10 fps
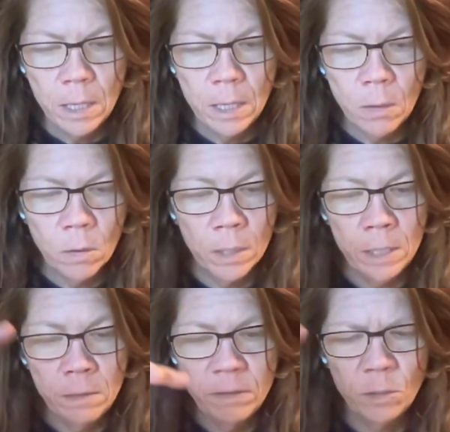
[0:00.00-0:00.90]
can, or
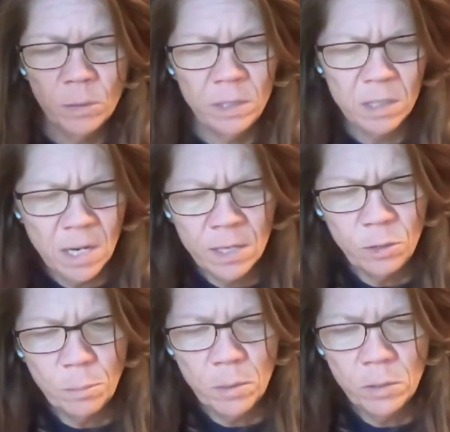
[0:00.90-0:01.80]
individual is the
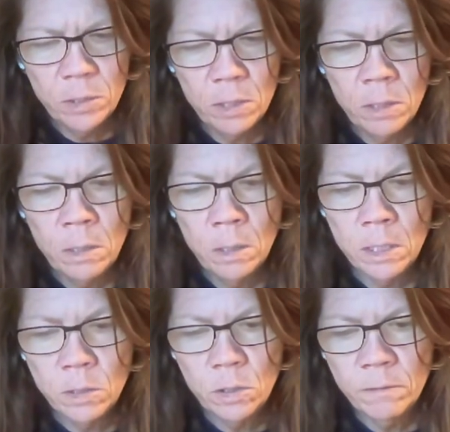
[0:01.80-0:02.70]
natural person,
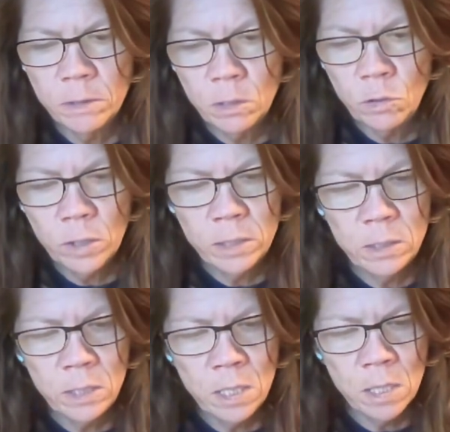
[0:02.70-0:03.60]
can serve as a
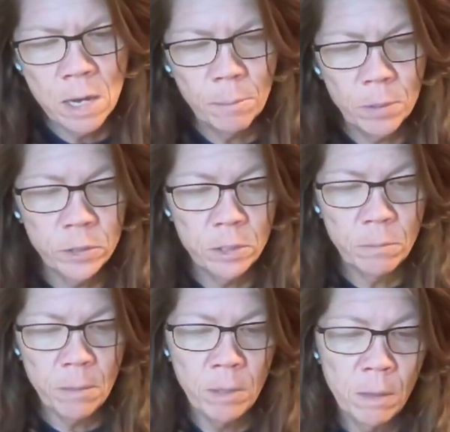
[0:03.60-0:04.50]
trustee. That
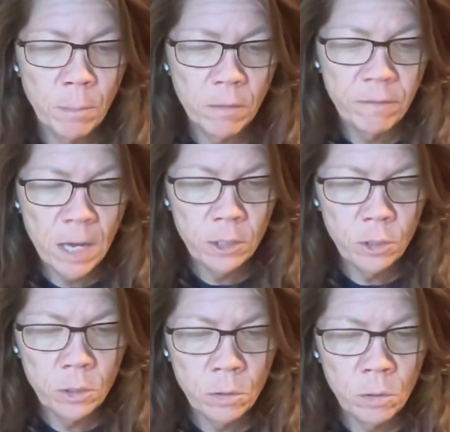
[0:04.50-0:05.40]
person may be a
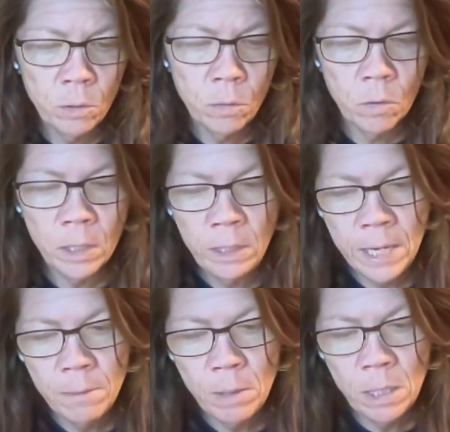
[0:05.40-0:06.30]
professional or a
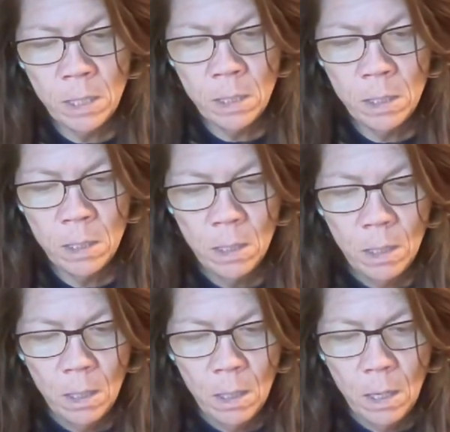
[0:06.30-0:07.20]
layman.
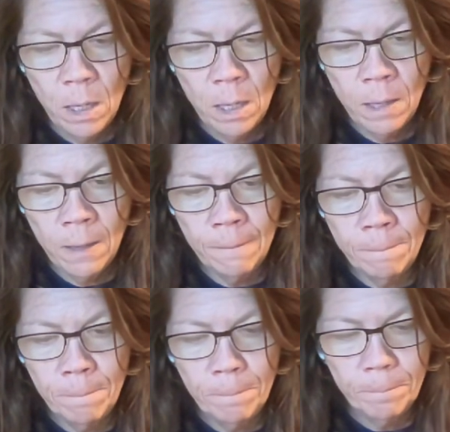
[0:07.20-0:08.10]

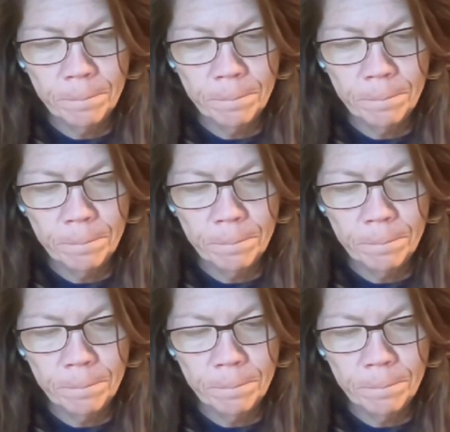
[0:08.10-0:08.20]
Um,